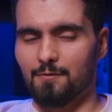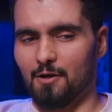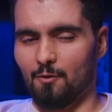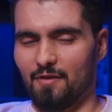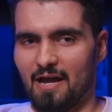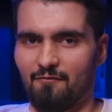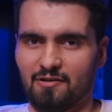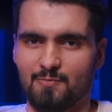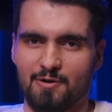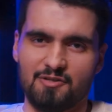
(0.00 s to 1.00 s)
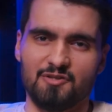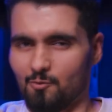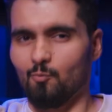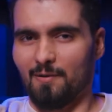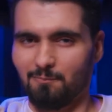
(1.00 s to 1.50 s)
they have experience
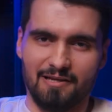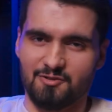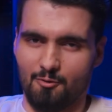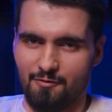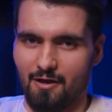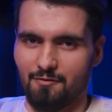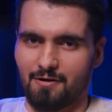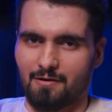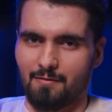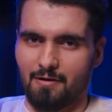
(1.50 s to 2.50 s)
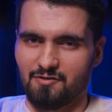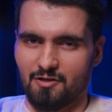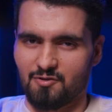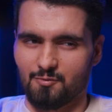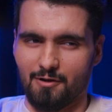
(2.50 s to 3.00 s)
in one place or the other.
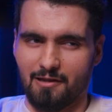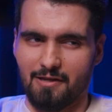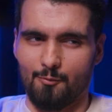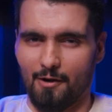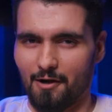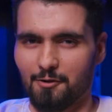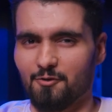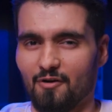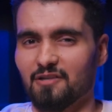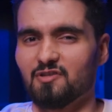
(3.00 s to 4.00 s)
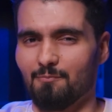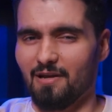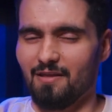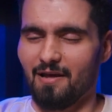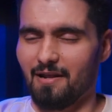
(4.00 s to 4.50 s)
It's really rare to find
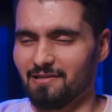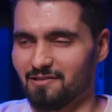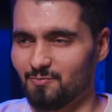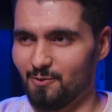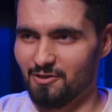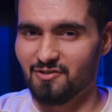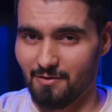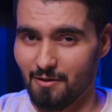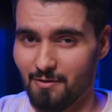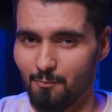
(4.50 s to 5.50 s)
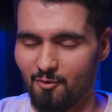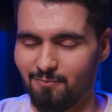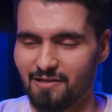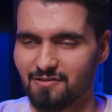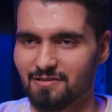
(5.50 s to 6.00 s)
somebody that has experience in both
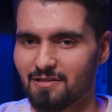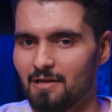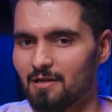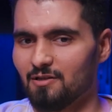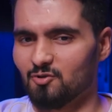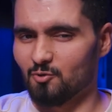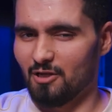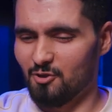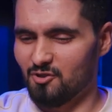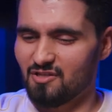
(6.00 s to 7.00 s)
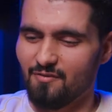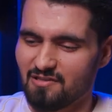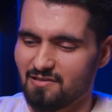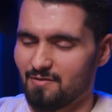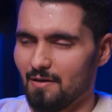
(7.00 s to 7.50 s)
places. So can you just give
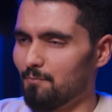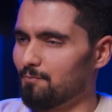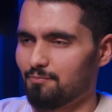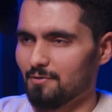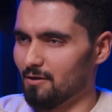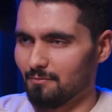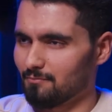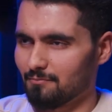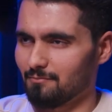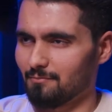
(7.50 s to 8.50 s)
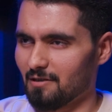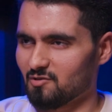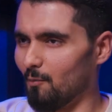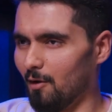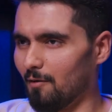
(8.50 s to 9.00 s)
us, a
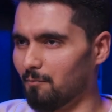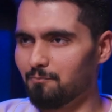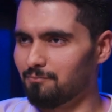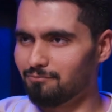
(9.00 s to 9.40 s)
small